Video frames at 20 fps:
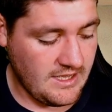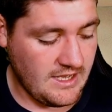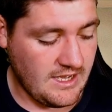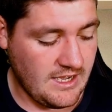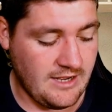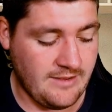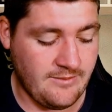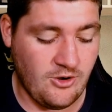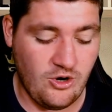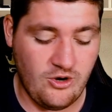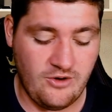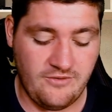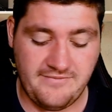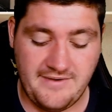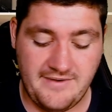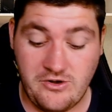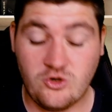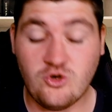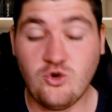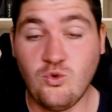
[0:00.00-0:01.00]
Um, Owen
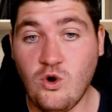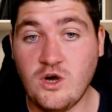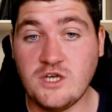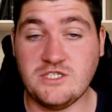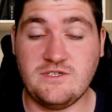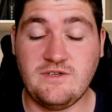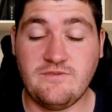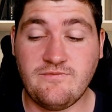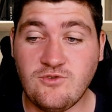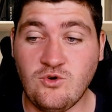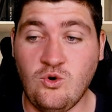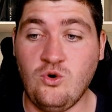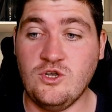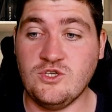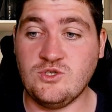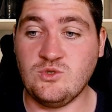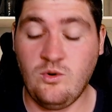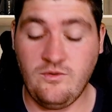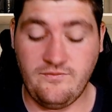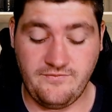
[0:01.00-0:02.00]
Farrell, who was flawless
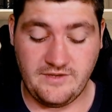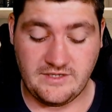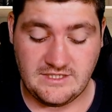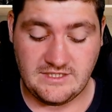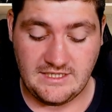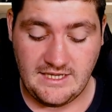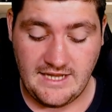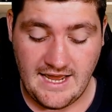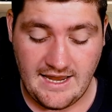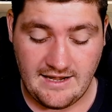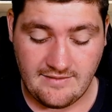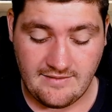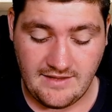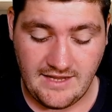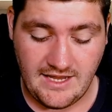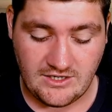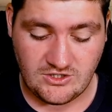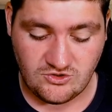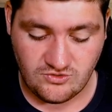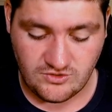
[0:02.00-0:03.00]
off the tee, adding the
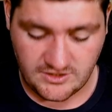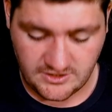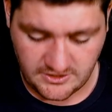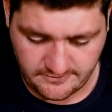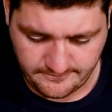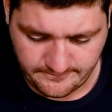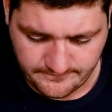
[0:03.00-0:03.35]
extras.